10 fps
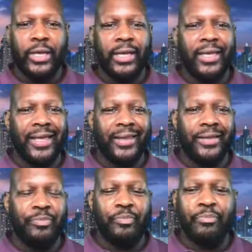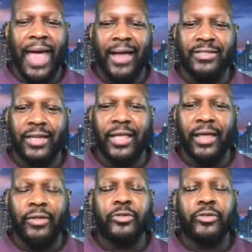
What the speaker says: can get it back together.